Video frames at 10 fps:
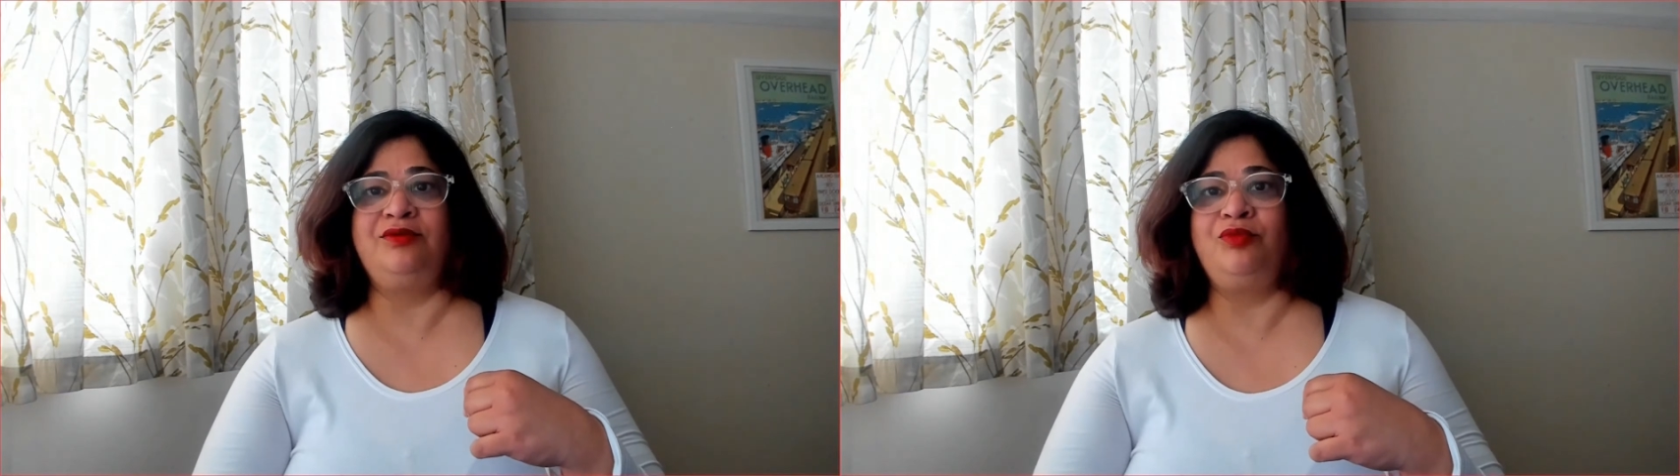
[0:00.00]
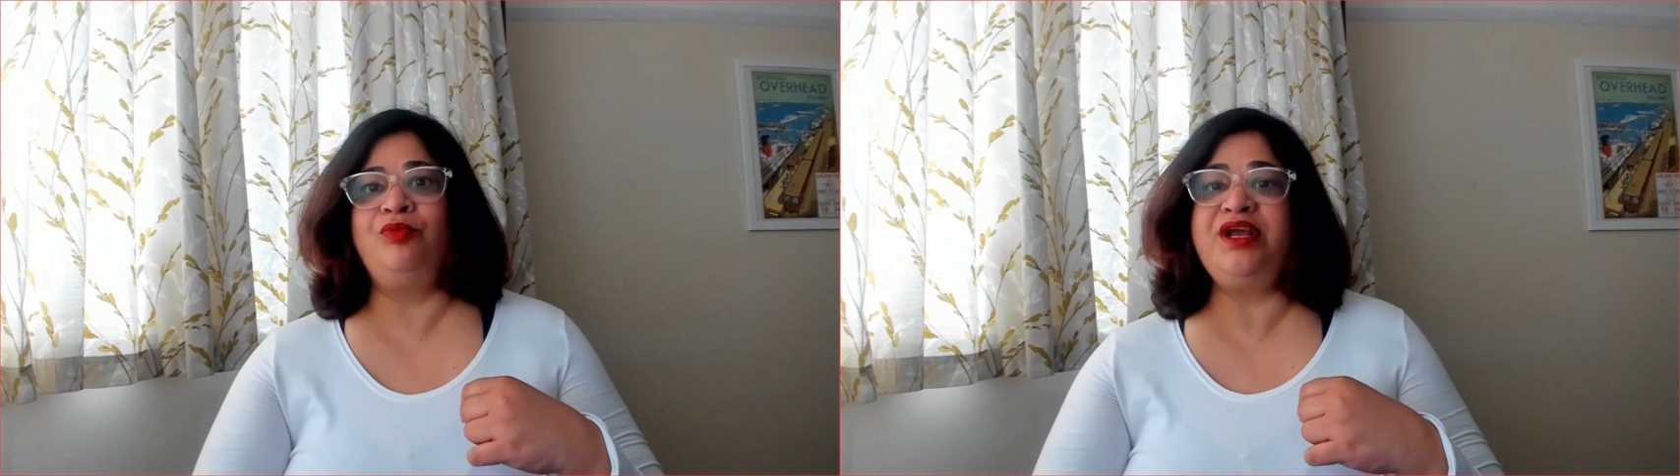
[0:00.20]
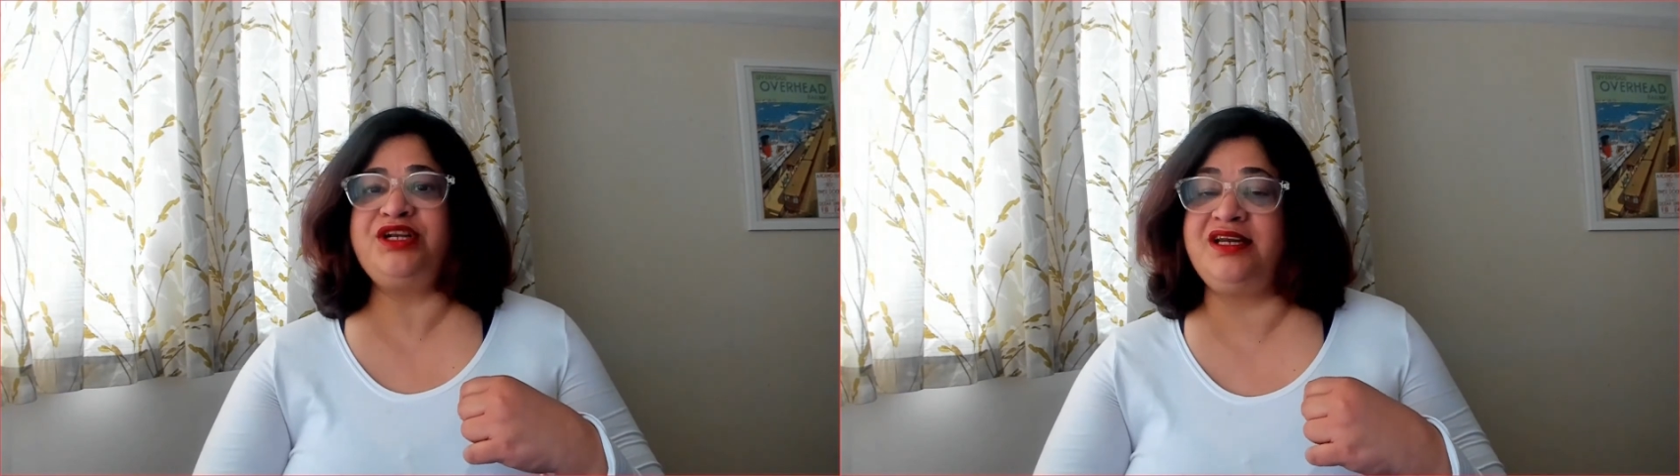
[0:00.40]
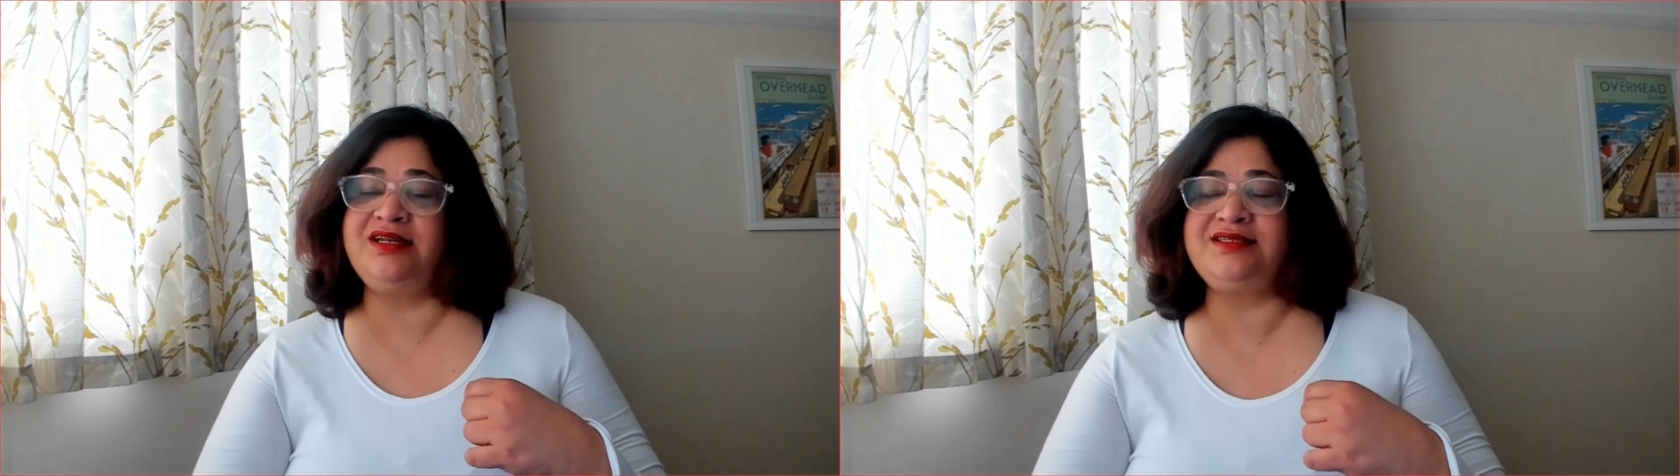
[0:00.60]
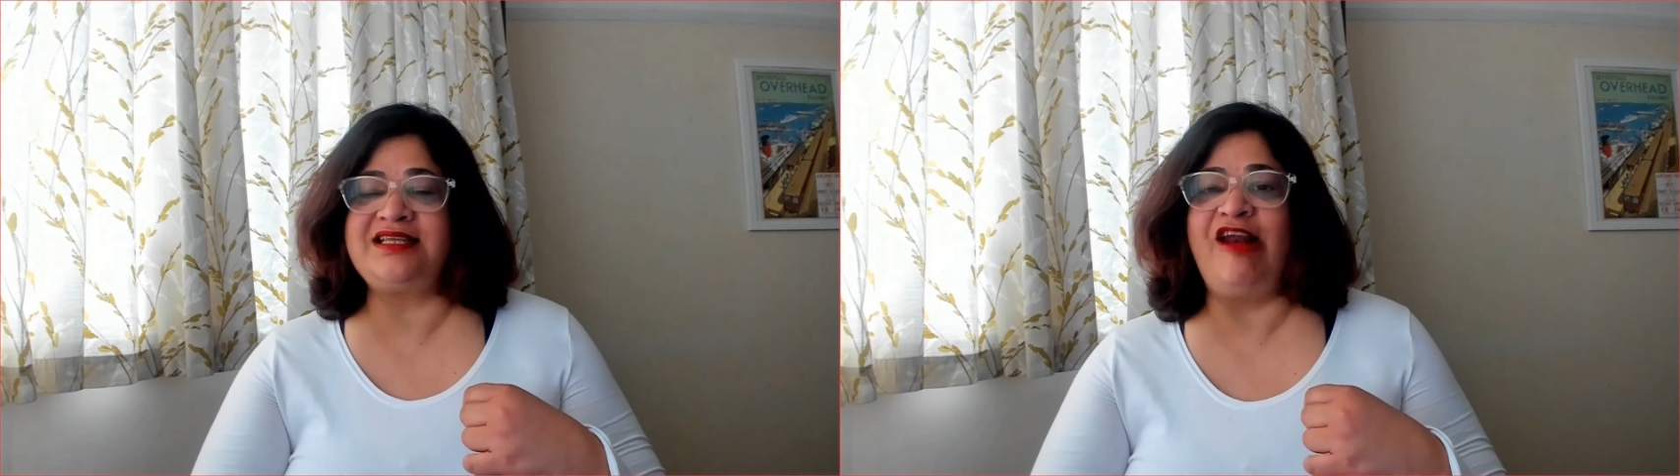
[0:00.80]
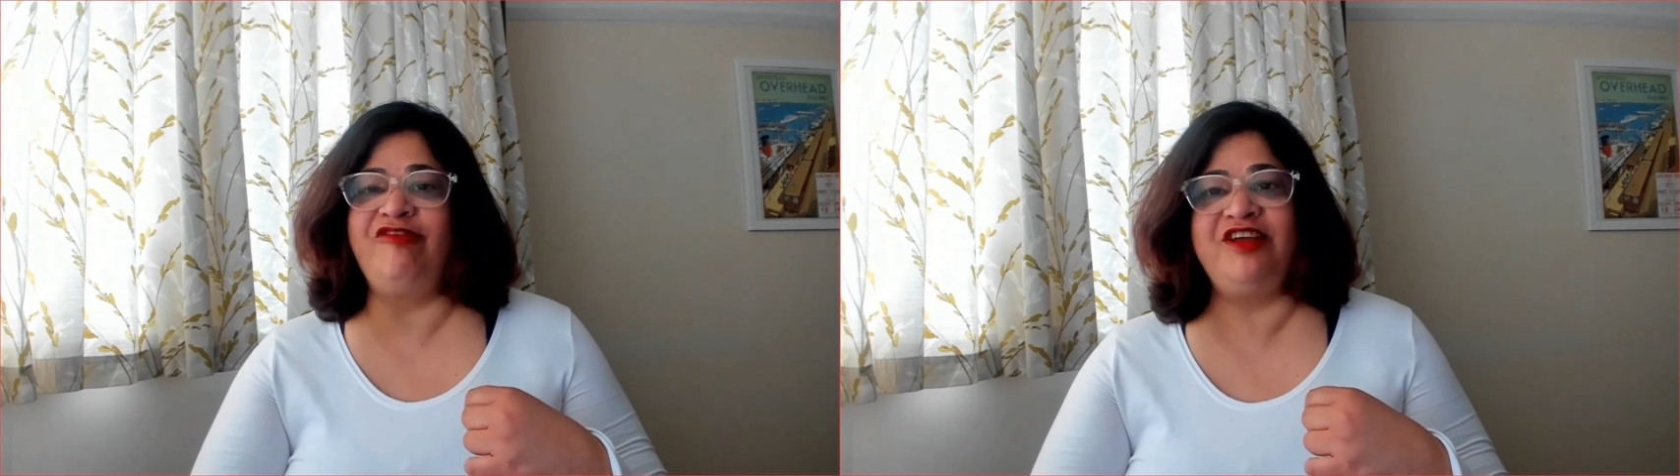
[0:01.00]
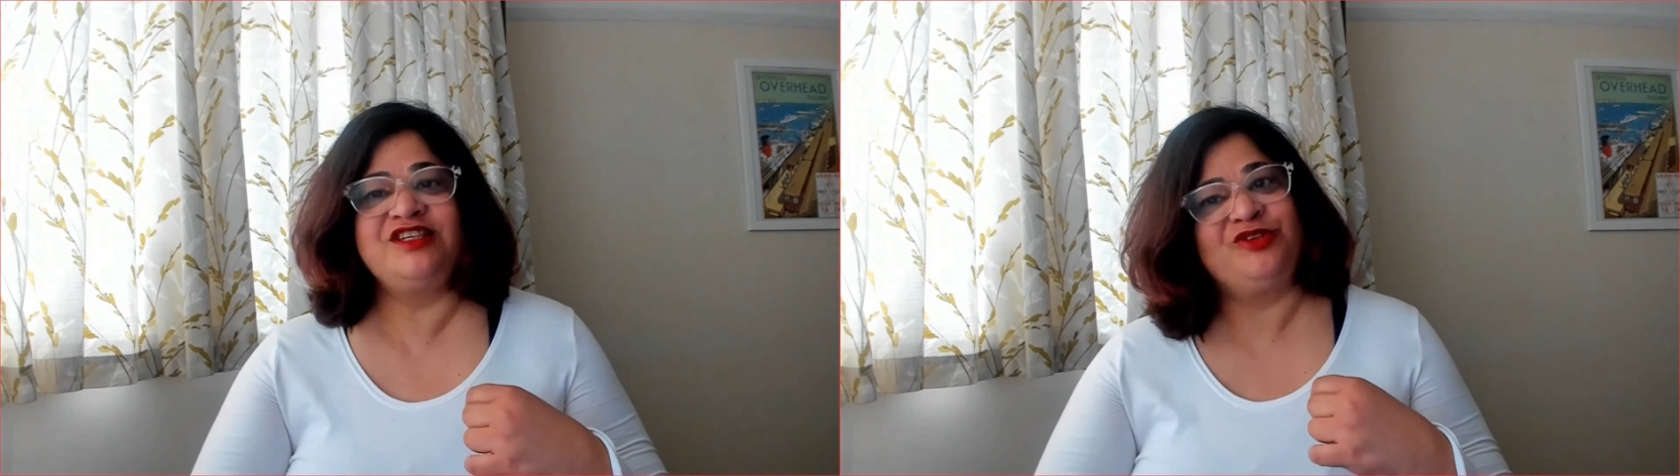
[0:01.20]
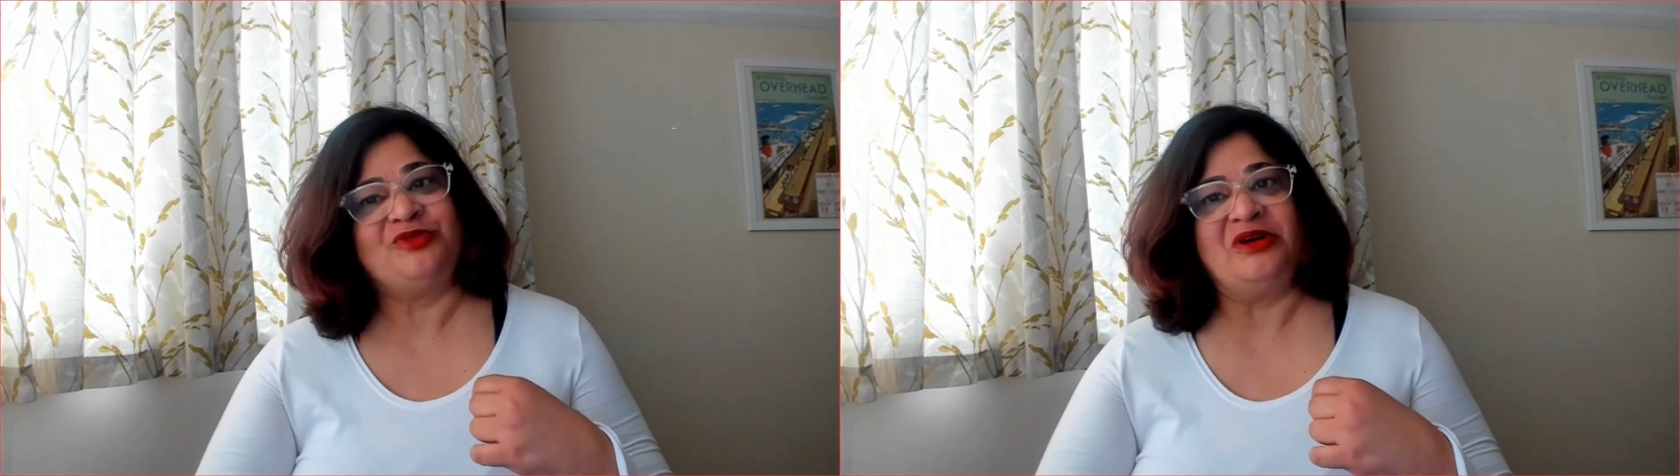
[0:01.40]
which in itself
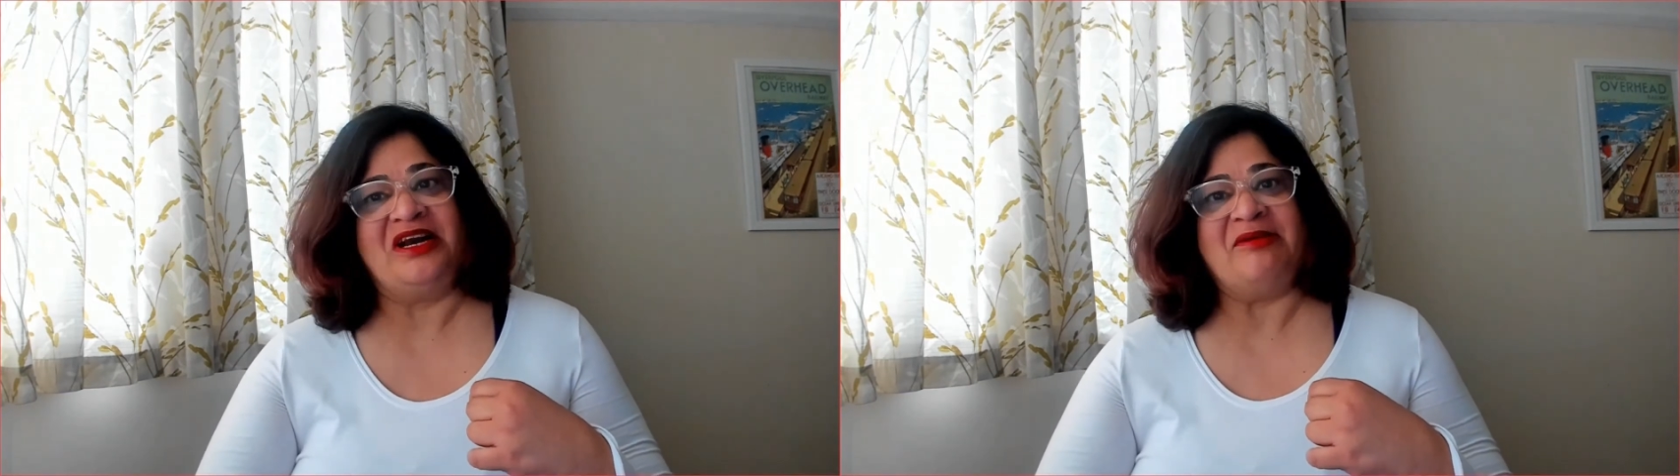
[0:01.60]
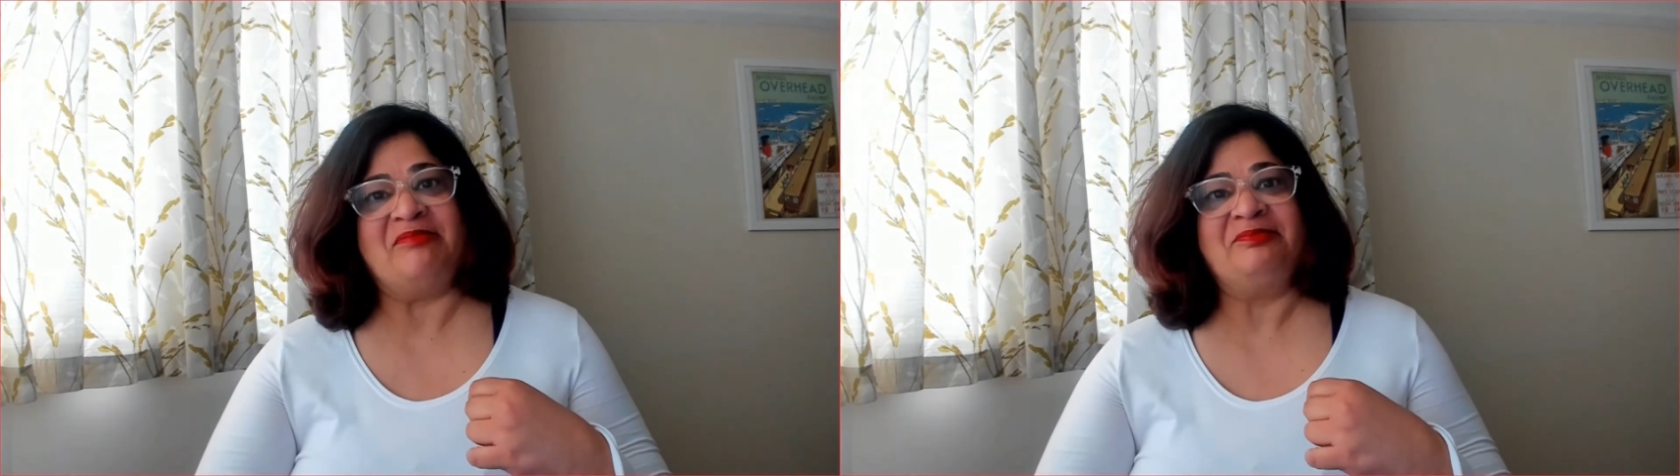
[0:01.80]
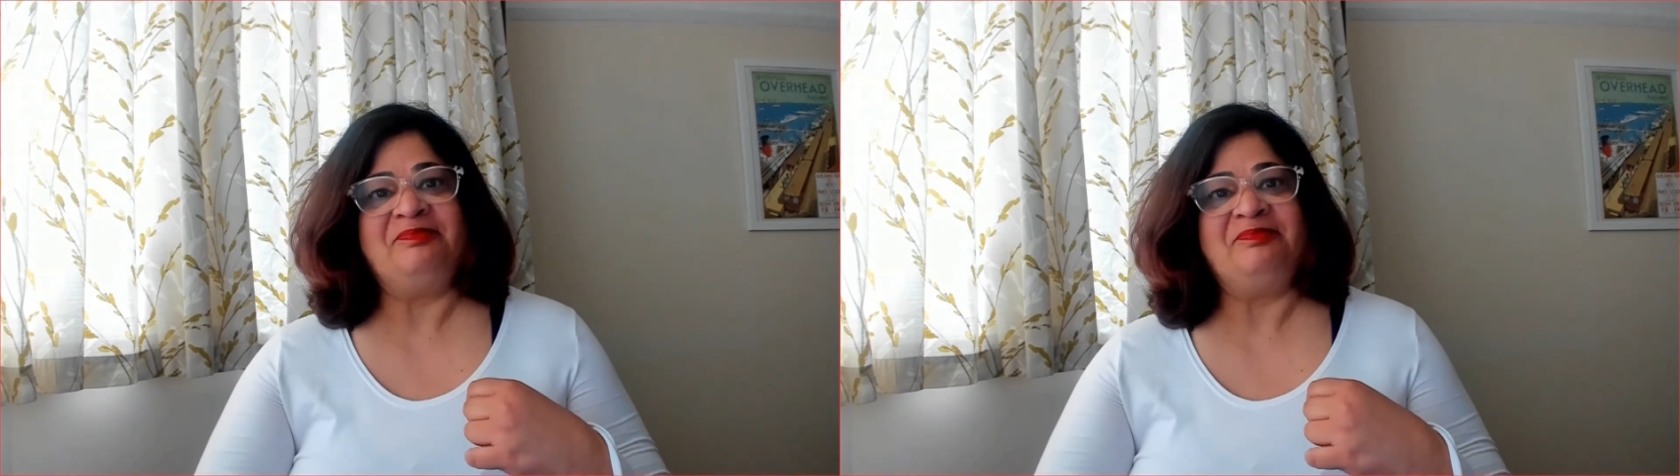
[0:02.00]
is a cool name.